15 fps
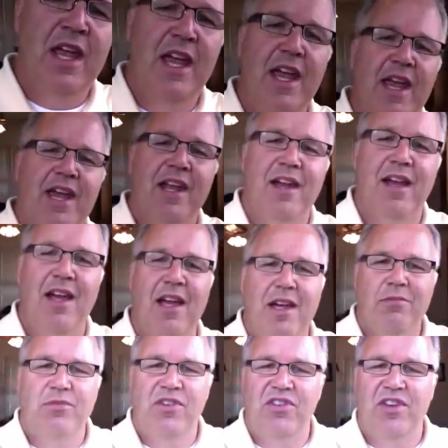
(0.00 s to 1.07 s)
And I
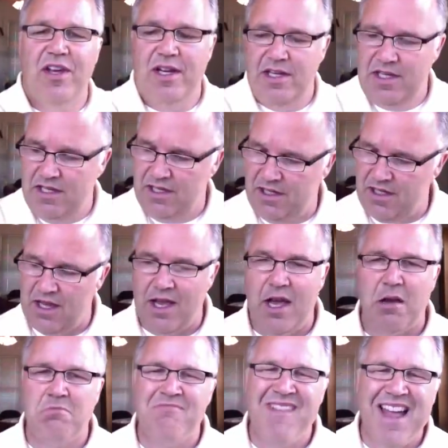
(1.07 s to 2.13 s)
am studying
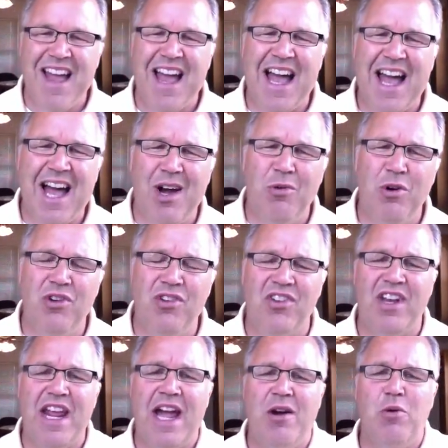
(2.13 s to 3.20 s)
hours
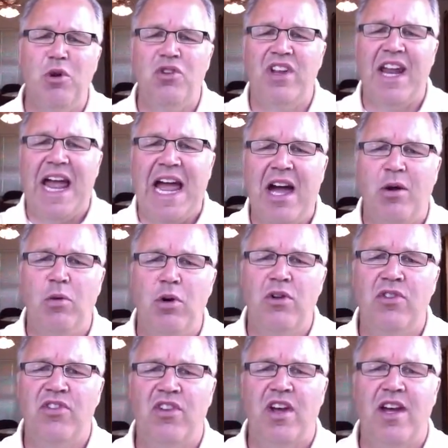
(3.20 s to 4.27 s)
and hours and
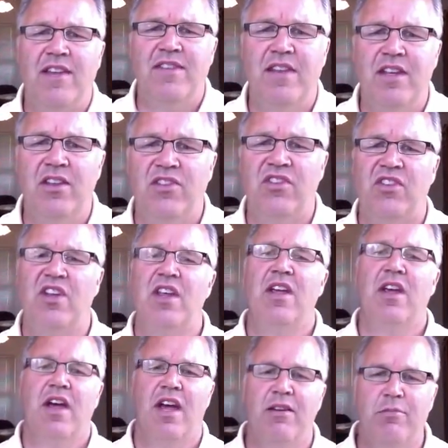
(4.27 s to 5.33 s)
hours on this.
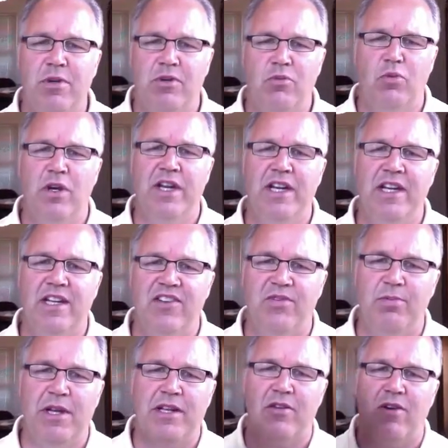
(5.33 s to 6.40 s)
I've been reading,
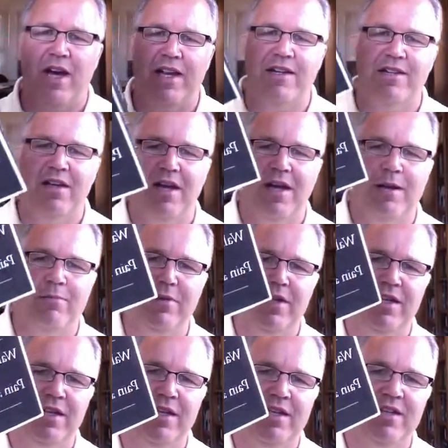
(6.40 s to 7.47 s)
spending a lot of time
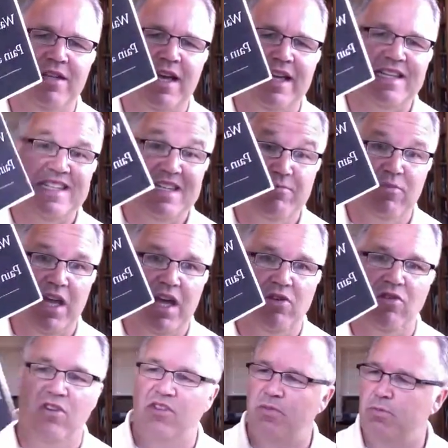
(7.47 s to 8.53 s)
in Tim
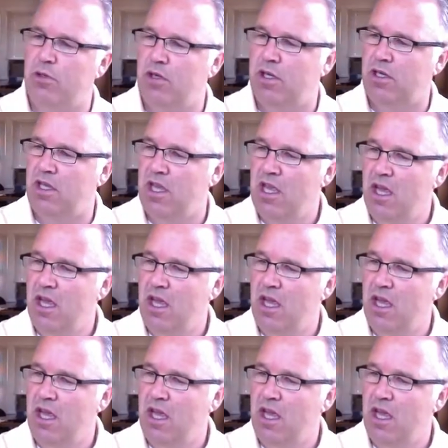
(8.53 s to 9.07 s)
Keller's book,